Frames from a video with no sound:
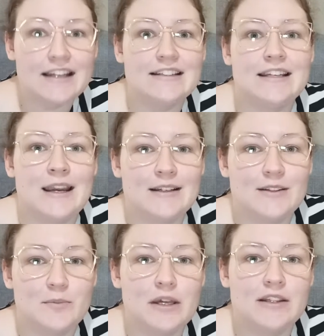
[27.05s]
at the end
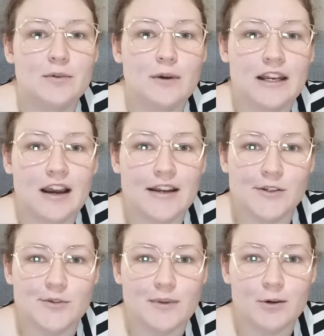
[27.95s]
of the month when I
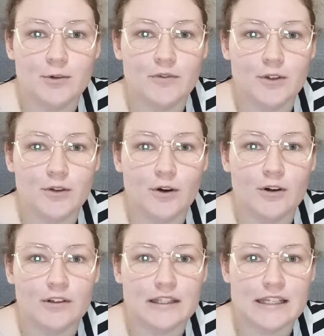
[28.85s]
do my review
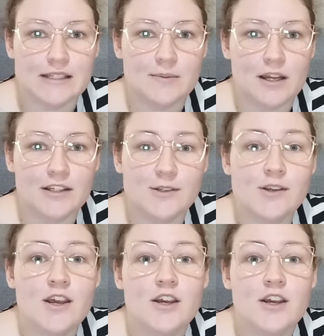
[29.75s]
on these ones.